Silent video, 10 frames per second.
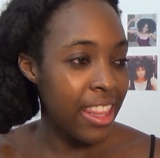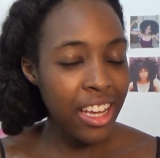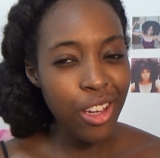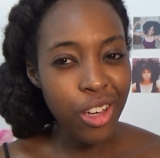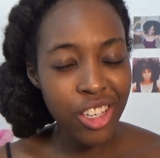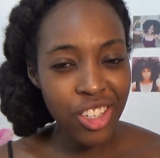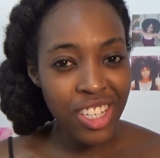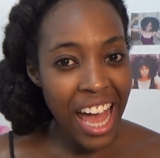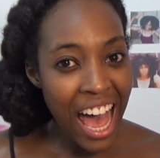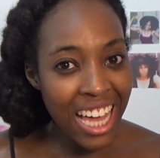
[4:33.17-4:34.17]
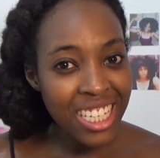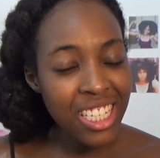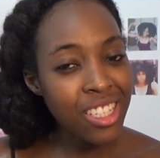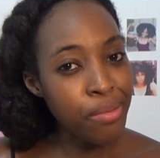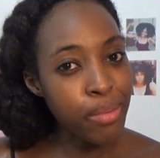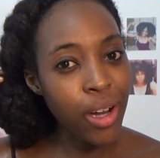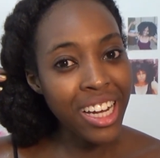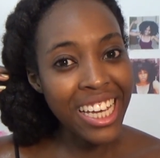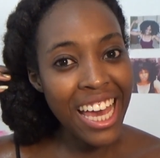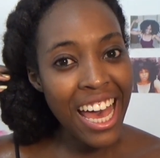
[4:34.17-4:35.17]
and then you can just add some
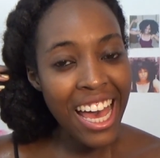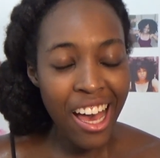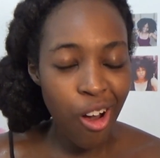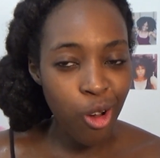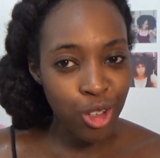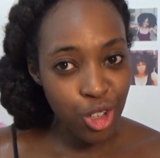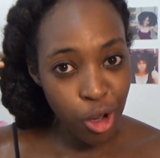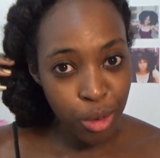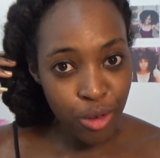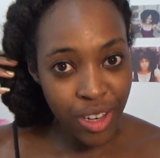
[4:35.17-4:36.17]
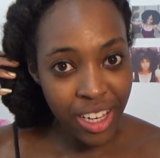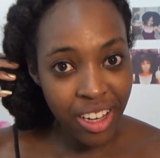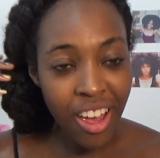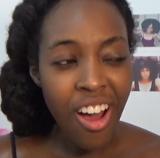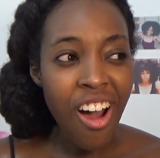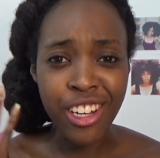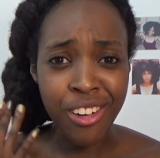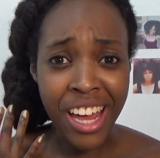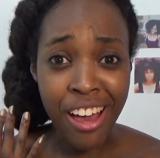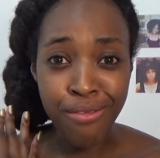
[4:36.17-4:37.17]
Marley hair on top of it.
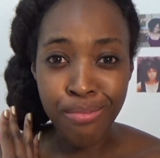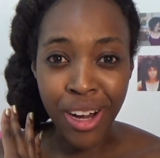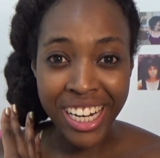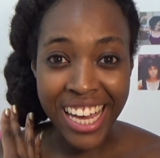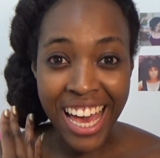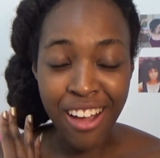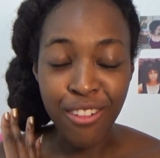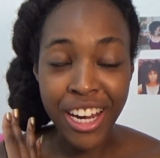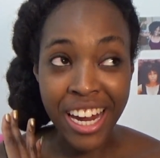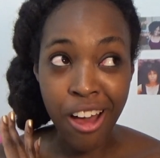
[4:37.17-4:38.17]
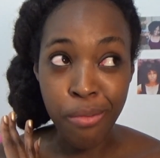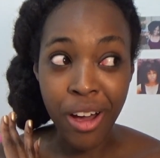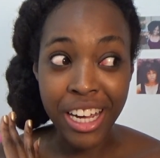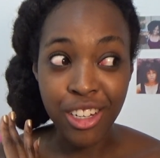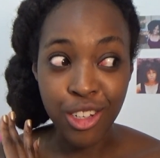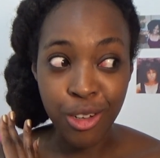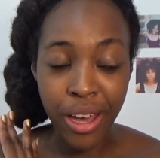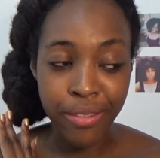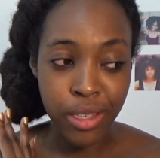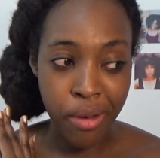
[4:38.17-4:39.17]
I don't have Marley hair right now, but I
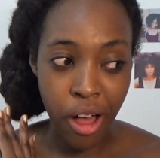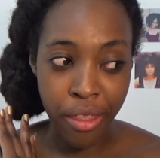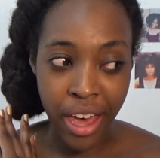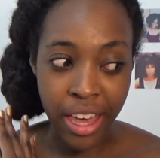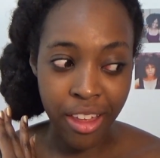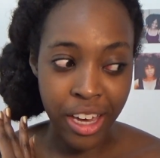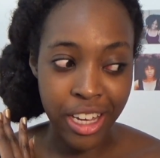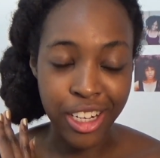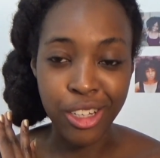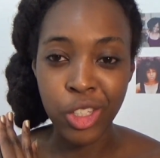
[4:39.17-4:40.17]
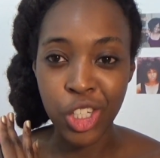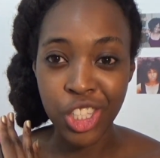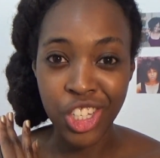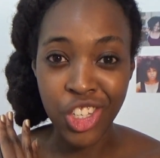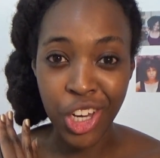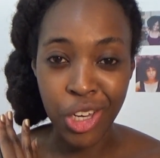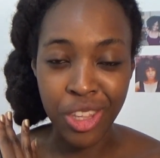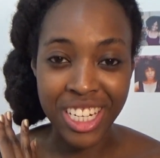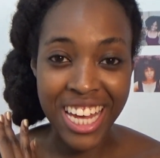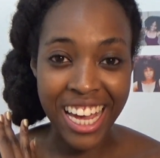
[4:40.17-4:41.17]
do have some other hair that I can use just to show
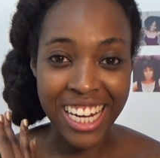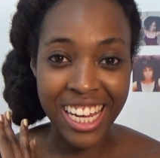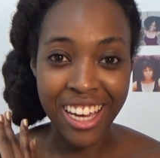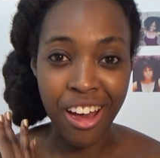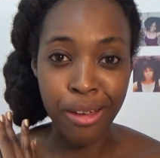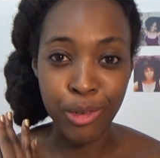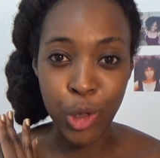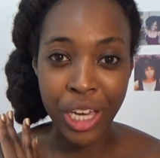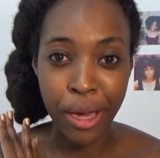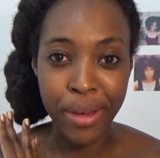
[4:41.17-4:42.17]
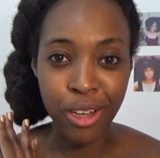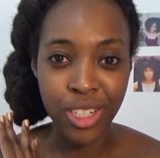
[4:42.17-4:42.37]
you the technique I'm talking